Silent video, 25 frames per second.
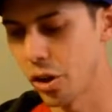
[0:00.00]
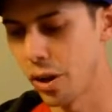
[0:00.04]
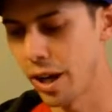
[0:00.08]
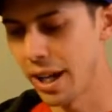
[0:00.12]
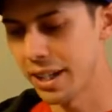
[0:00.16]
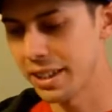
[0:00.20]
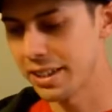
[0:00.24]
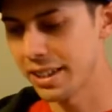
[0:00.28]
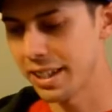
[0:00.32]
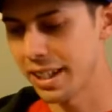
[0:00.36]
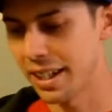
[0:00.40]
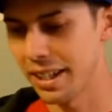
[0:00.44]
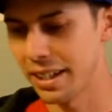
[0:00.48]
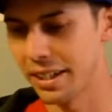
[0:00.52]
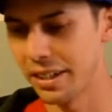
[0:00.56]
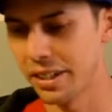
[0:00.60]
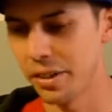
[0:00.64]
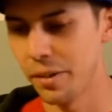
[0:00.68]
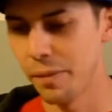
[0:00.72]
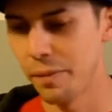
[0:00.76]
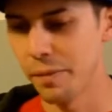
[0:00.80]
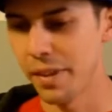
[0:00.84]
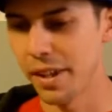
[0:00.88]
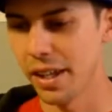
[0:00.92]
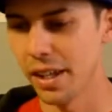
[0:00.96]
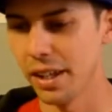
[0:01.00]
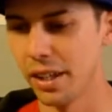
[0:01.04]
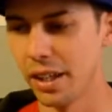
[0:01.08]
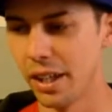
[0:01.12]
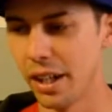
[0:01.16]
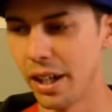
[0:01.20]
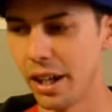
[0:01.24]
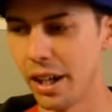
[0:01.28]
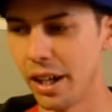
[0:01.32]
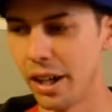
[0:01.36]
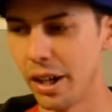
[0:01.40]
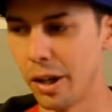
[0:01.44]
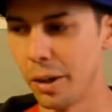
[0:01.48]
I said,
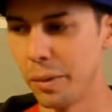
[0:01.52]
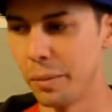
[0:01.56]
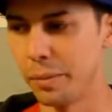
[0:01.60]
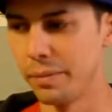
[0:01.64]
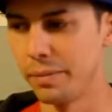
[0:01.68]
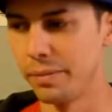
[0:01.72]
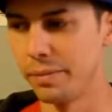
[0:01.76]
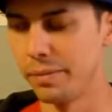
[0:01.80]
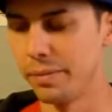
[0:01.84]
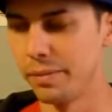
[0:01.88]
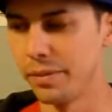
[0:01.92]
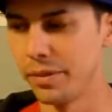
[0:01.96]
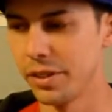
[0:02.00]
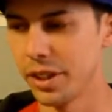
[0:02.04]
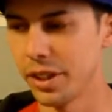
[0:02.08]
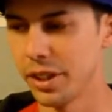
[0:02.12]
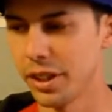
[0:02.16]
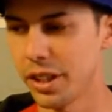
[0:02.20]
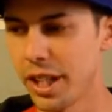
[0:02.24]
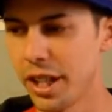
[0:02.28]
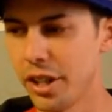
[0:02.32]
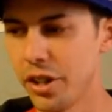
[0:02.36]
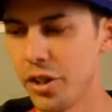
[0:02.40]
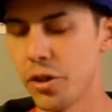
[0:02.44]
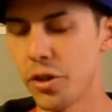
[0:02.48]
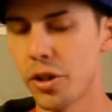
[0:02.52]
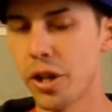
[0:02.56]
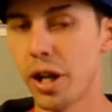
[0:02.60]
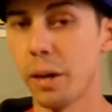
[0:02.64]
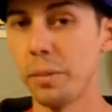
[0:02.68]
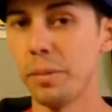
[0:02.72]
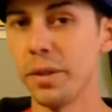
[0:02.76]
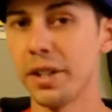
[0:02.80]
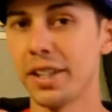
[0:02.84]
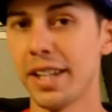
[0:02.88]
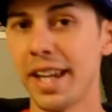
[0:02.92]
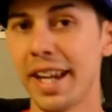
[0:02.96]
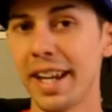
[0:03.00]
um, can you
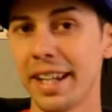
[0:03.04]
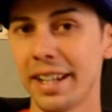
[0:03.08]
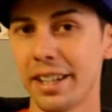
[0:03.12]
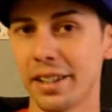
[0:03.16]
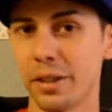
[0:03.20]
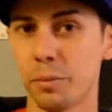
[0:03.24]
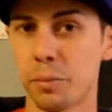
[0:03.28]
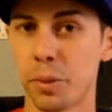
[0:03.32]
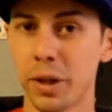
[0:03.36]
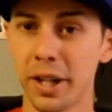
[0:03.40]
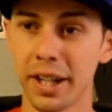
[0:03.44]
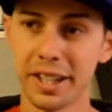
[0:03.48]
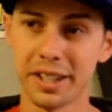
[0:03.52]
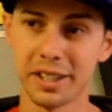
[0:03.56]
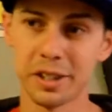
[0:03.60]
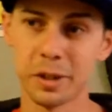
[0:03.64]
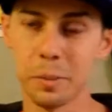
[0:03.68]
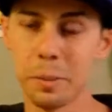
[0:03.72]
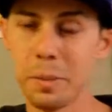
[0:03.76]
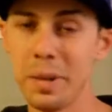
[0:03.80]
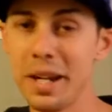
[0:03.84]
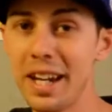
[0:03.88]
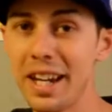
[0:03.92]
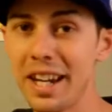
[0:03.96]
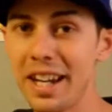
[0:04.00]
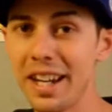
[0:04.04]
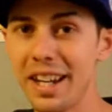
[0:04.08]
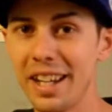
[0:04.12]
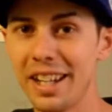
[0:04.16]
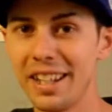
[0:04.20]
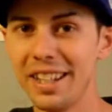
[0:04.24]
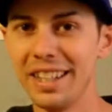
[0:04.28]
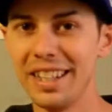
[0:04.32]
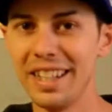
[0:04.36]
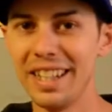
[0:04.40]
come and take it, bring it to me?